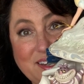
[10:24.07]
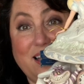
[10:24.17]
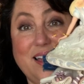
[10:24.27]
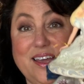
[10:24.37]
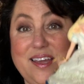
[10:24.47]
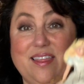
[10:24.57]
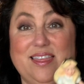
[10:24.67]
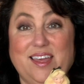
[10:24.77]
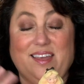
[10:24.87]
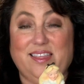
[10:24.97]
I
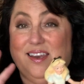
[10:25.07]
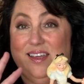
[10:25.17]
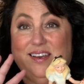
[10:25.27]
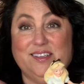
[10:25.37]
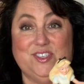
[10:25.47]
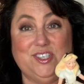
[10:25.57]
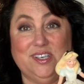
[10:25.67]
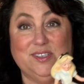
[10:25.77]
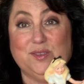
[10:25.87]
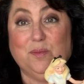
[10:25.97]
think that it is
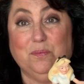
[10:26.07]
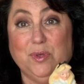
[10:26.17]
just